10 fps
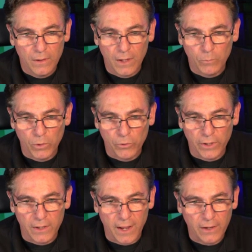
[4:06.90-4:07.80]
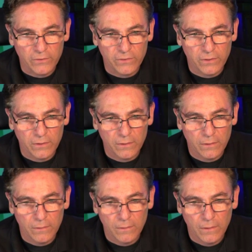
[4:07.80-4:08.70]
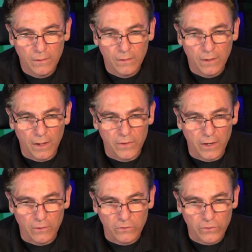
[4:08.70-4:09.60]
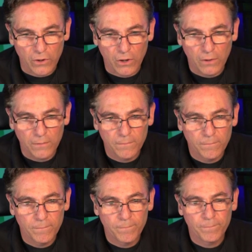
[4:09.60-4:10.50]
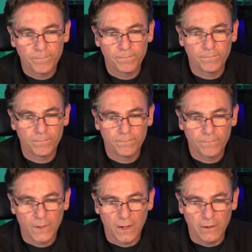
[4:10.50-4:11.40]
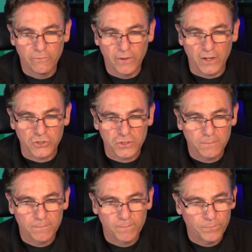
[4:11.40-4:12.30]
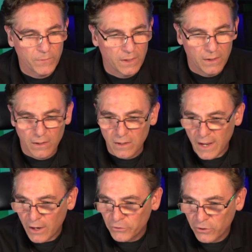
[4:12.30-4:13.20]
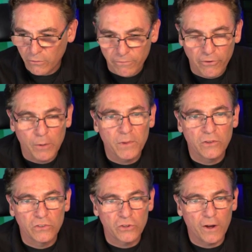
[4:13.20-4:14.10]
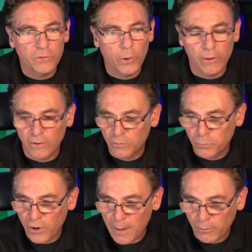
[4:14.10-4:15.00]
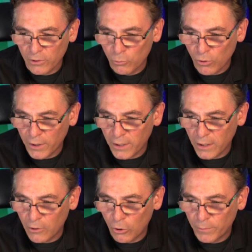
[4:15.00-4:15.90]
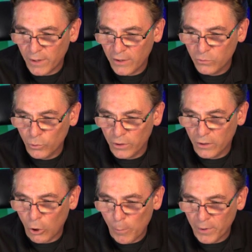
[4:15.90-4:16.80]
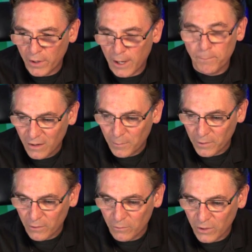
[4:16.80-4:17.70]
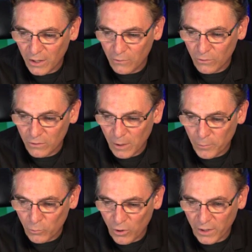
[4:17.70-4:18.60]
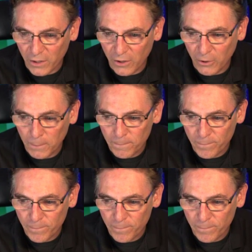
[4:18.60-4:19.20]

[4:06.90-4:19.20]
And we will hit next and then install and finish. Now to confirm that the software is properly running in OBS, we're going to open it up. I'm going to get it up and running here.